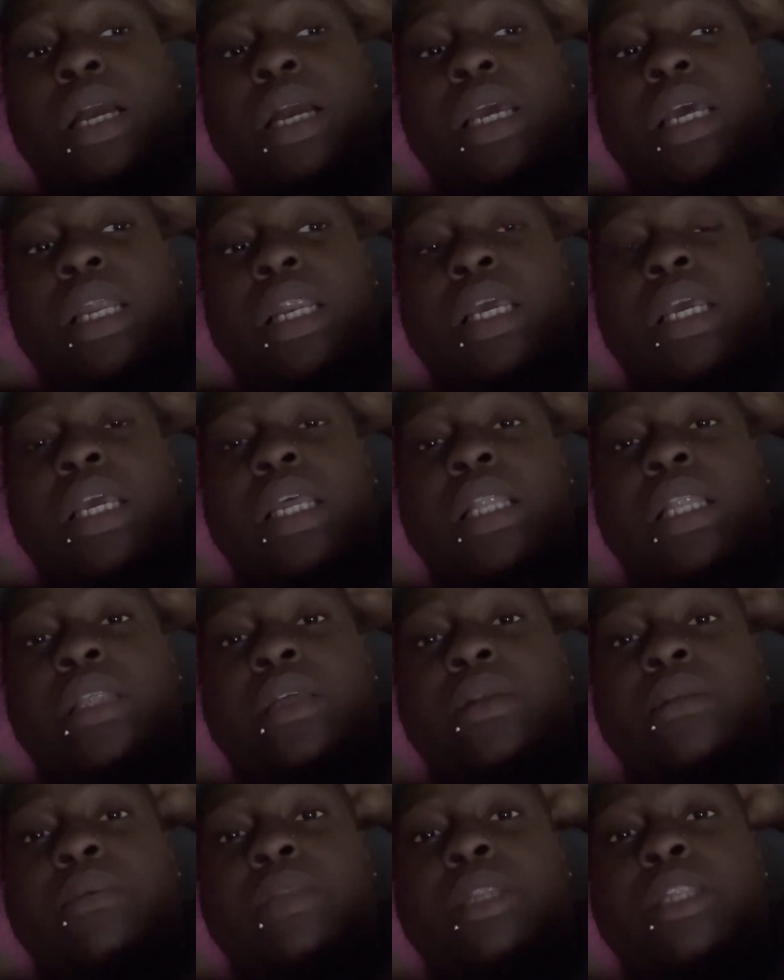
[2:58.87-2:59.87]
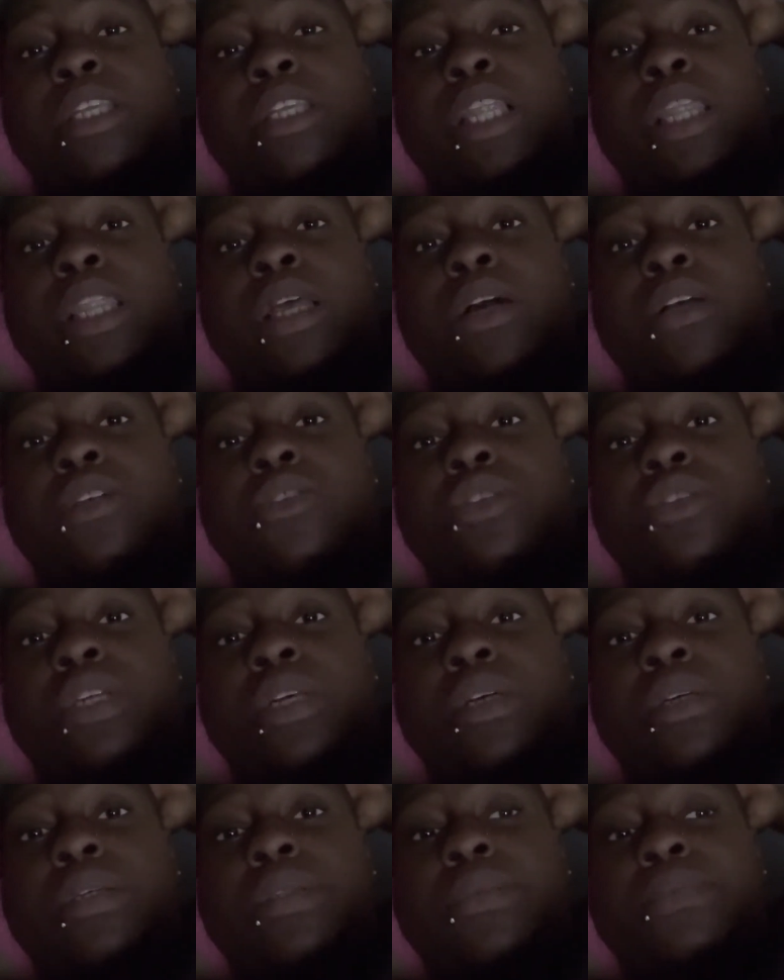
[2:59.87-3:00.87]
Gonna get the laundry
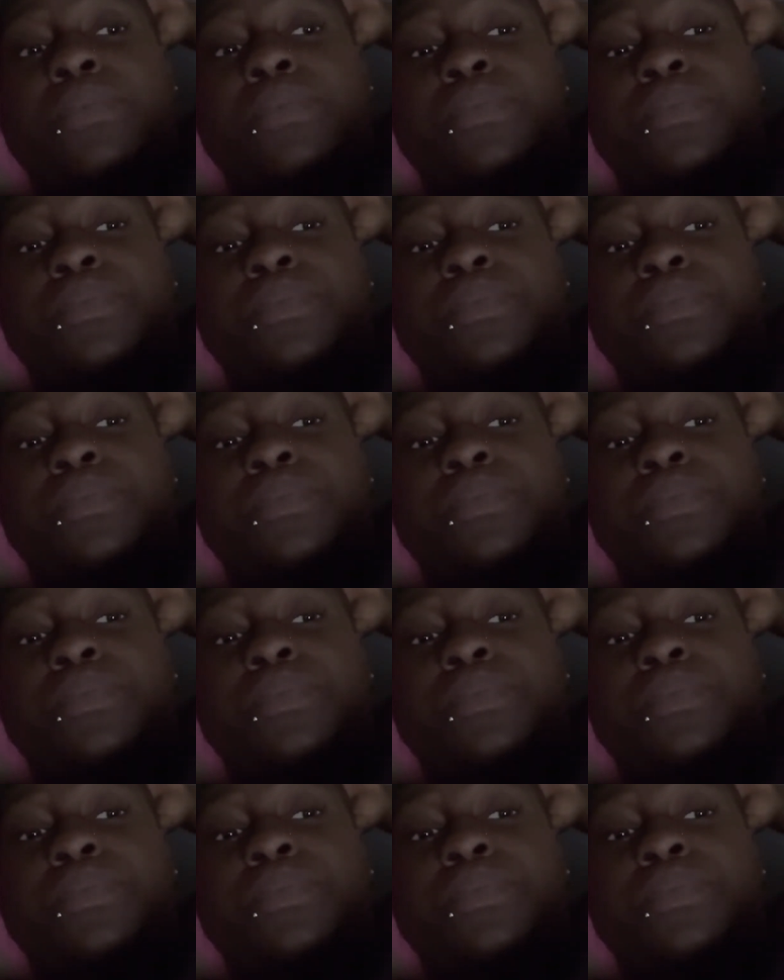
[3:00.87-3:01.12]
done.